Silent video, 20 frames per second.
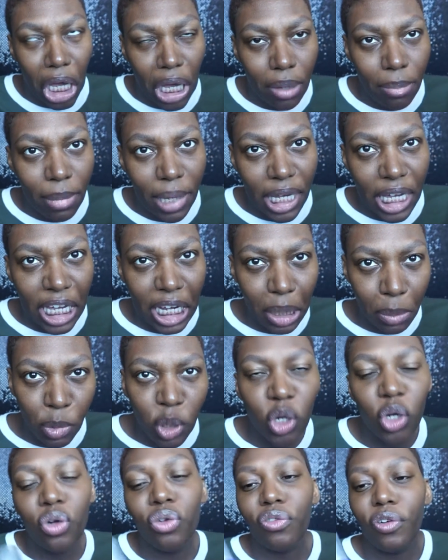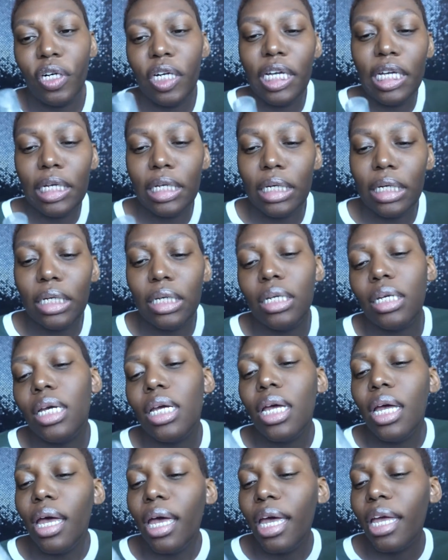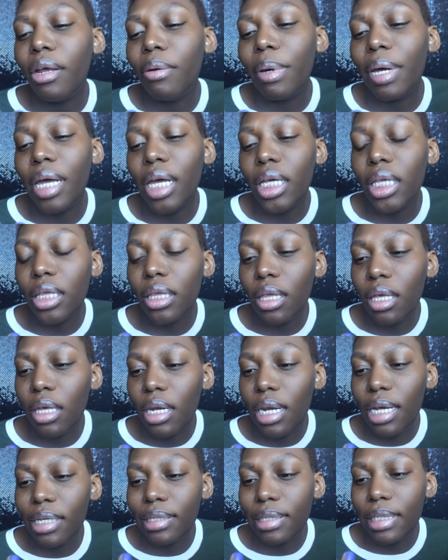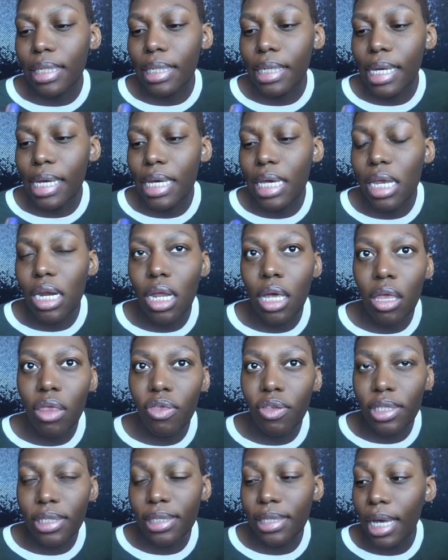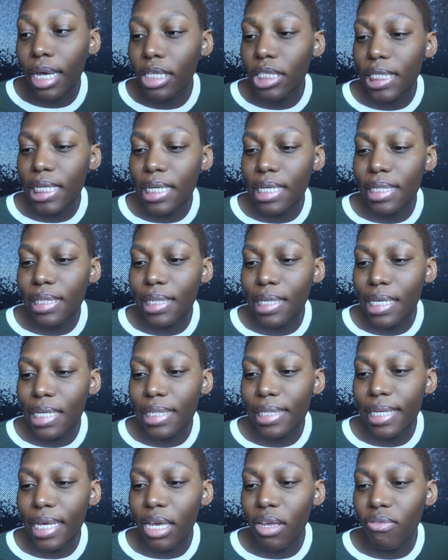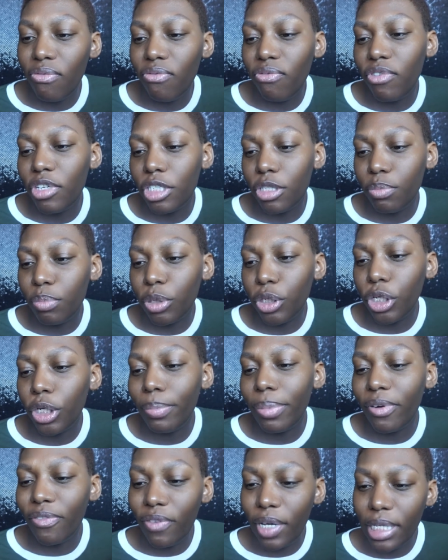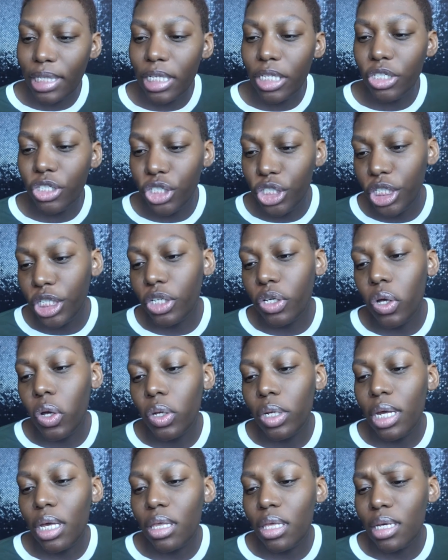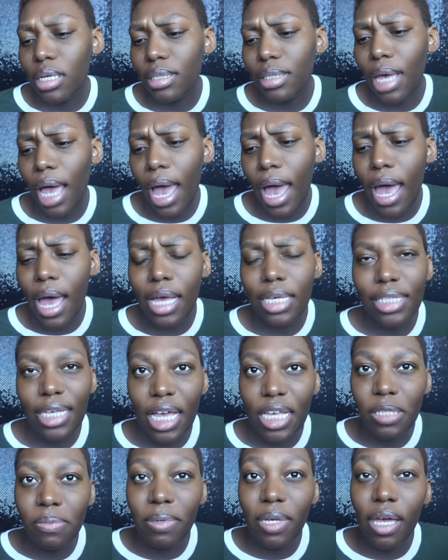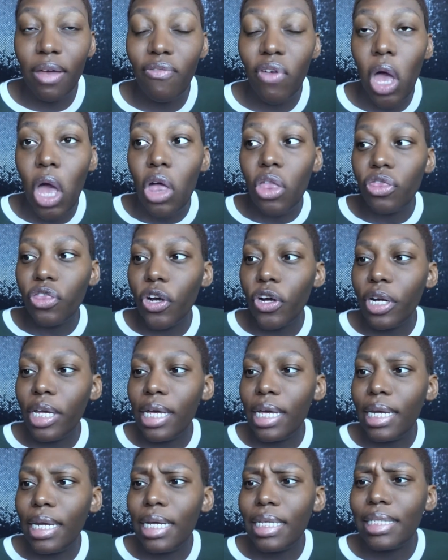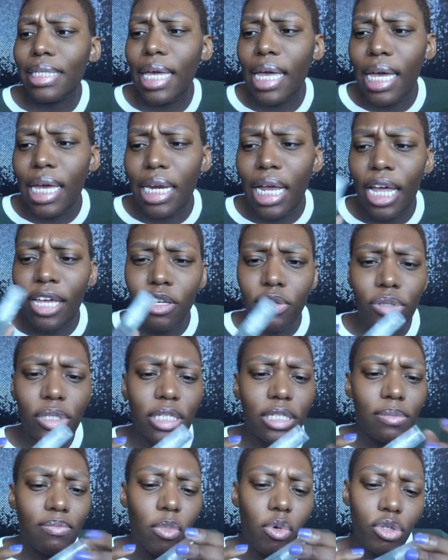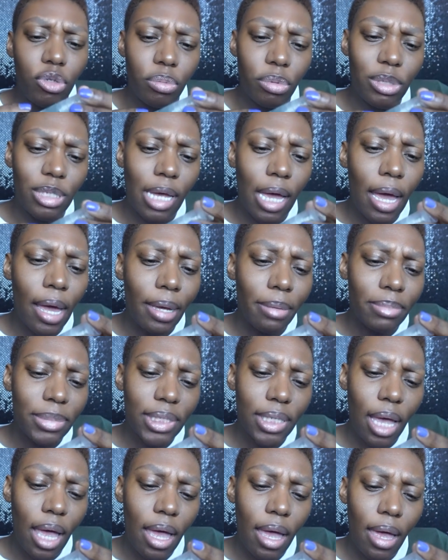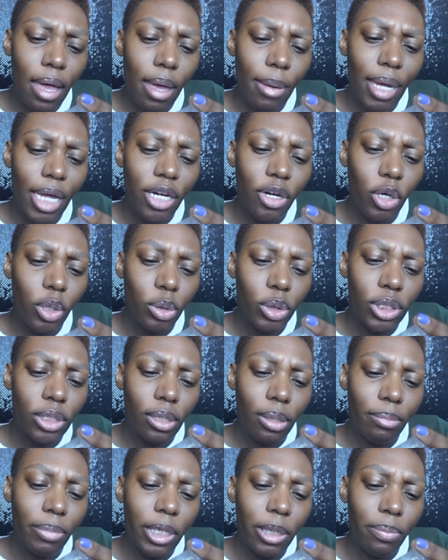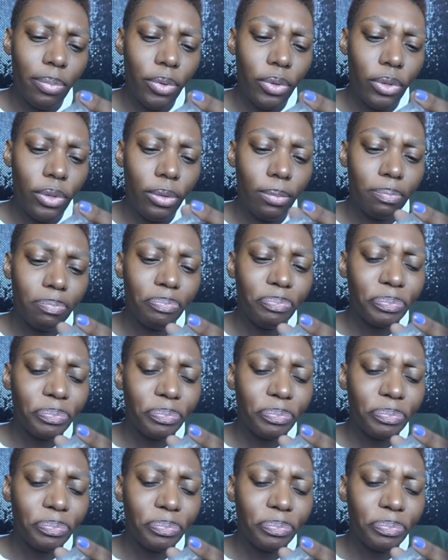My camera overheated. Anyway, the next thing in the set is this Invisiblur Perfecting Shield. This has SPF 30 in it, and I use this multiple times. I know some people